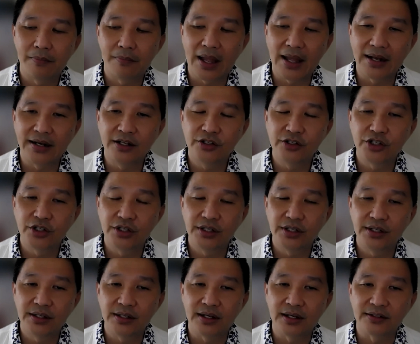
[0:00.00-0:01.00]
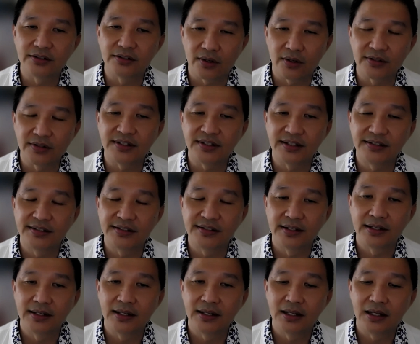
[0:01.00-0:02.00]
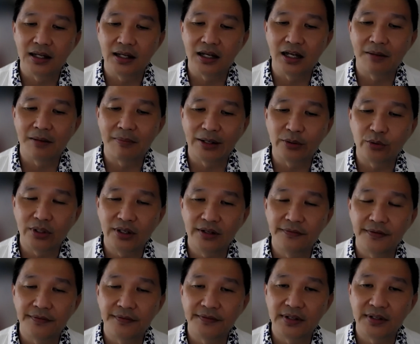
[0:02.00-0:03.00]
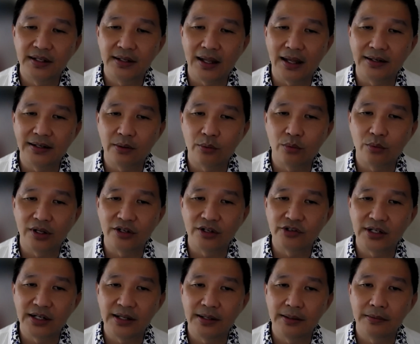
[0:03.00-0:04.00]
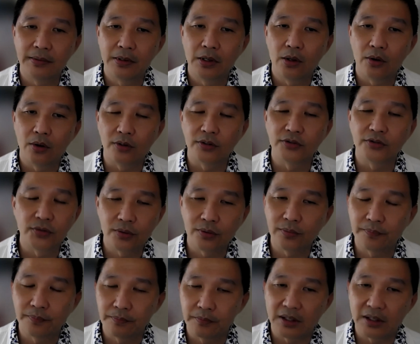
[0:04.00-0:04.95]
energy sources by 2050, and that will actually also